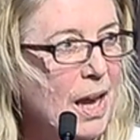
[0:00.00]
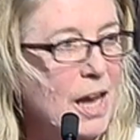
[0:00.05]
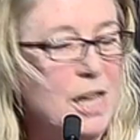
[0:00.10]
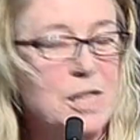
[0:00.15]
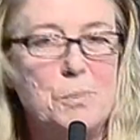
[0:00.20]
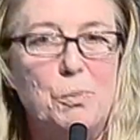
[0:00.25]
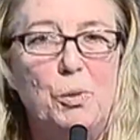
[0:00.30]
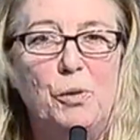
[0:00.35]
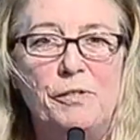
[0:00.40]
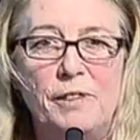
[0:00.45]

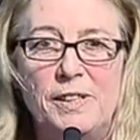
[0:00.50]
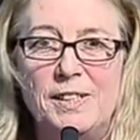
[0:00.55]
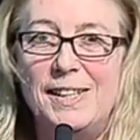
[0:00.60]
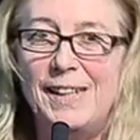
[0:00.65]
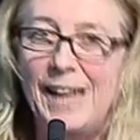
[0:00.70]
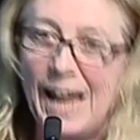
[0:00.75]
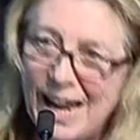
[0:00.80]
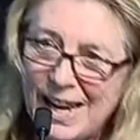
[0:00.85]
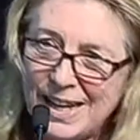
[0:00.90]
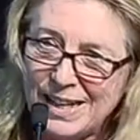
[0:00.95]
It's more fun to
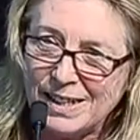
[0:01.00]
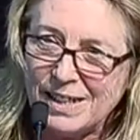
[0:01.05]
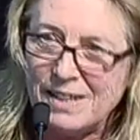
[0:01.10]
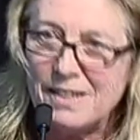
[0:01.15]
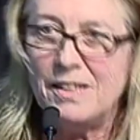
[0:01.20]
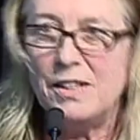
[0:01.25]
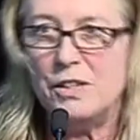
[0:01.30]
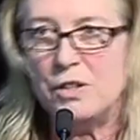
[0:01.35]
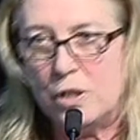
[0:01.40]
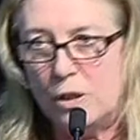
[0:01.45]
gain
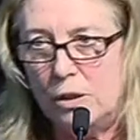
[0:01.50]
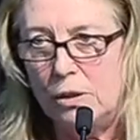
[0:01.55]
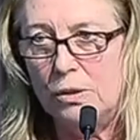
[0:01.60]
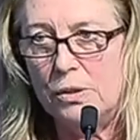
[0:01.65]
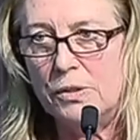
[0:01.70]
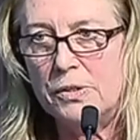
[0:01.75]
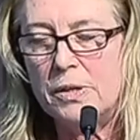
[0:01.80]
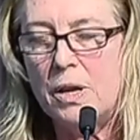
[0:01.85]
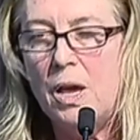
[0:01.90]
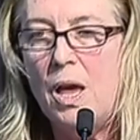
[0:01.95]
than to
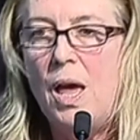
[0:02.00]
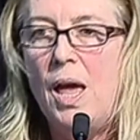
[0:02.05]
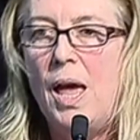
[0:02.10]
lose.